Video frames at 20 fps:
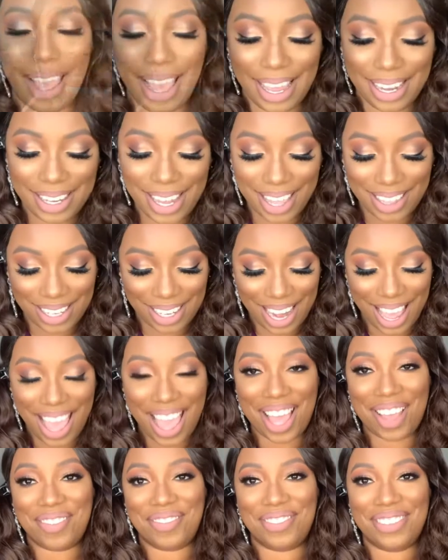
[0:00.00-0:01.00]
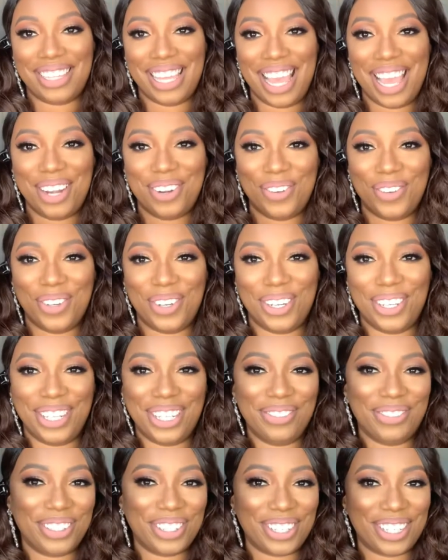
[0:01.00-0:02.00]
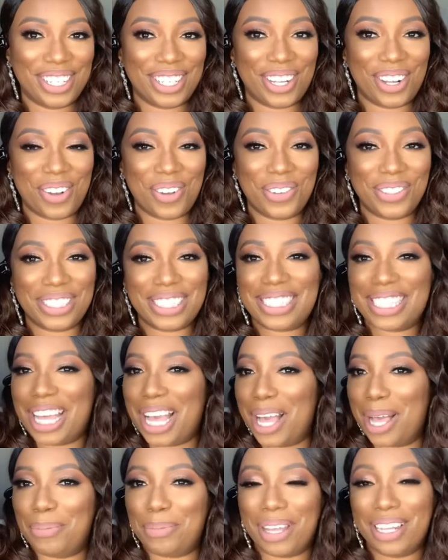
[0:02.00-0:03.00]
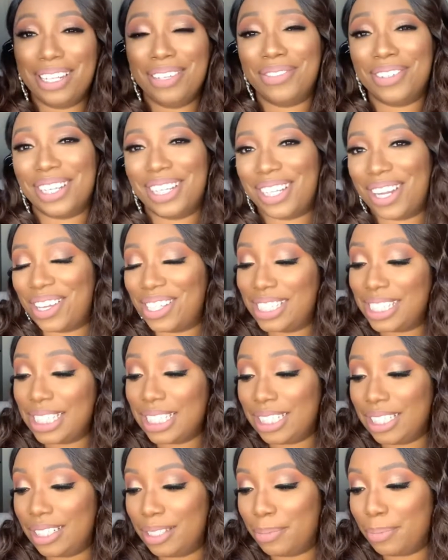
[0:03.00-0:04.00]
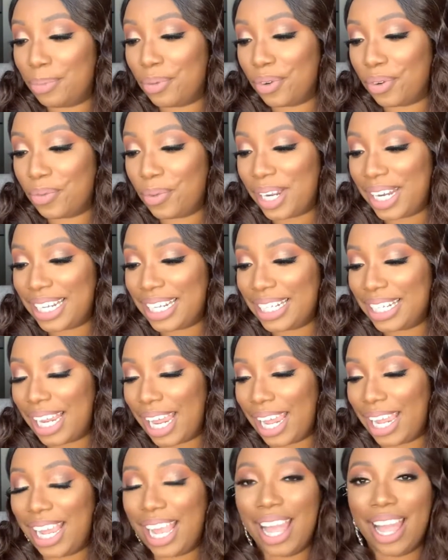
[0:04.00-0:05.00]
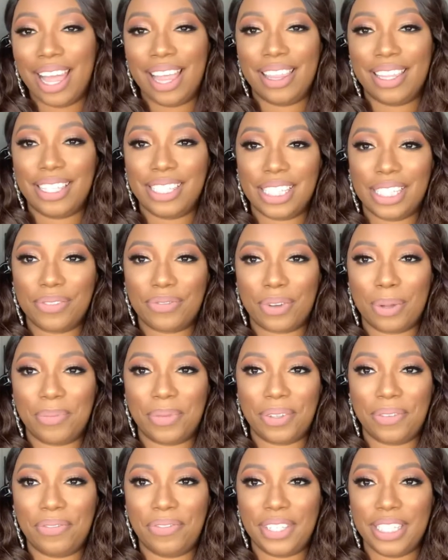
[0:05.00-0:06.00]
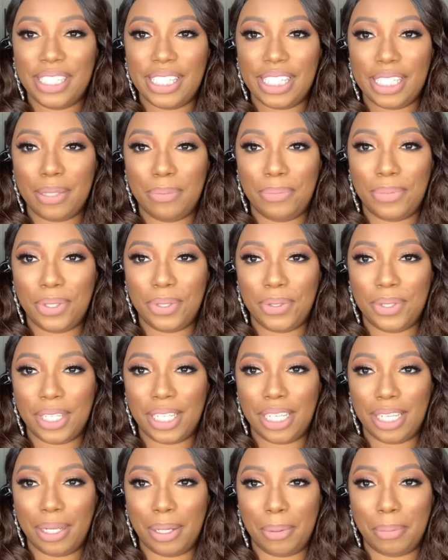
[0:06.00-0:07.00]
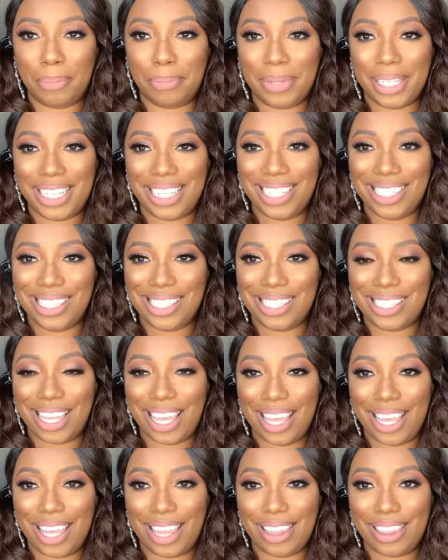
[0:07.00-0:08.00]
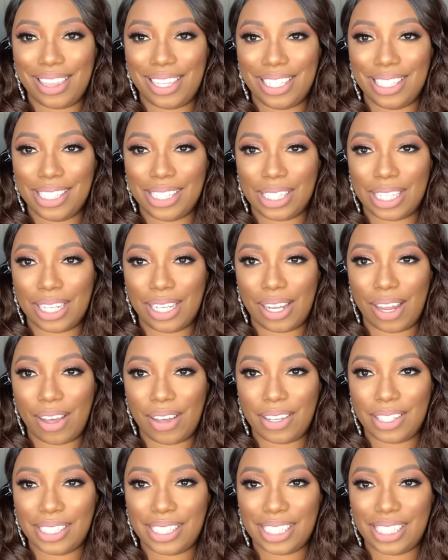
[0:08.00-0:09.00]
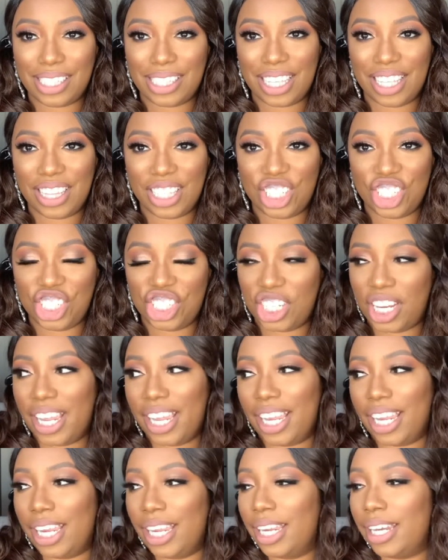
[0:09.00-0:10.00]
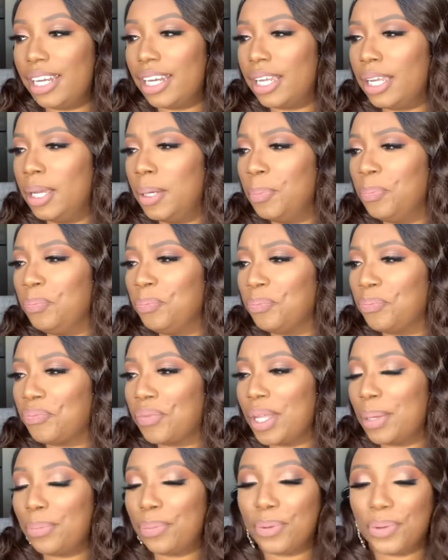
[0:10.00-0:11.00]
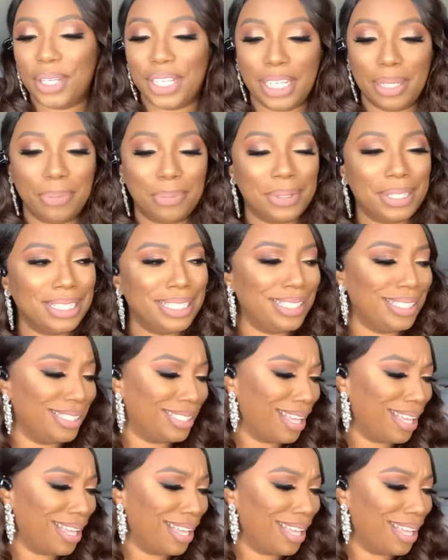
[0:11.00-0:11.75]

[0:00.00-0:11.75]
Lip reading: Now that I have that on, we're gonna go on top. I love a glossy lip for a wedding day. This is from the Fenty Beauty mini set, and this gloss is in the shade Pretty Please.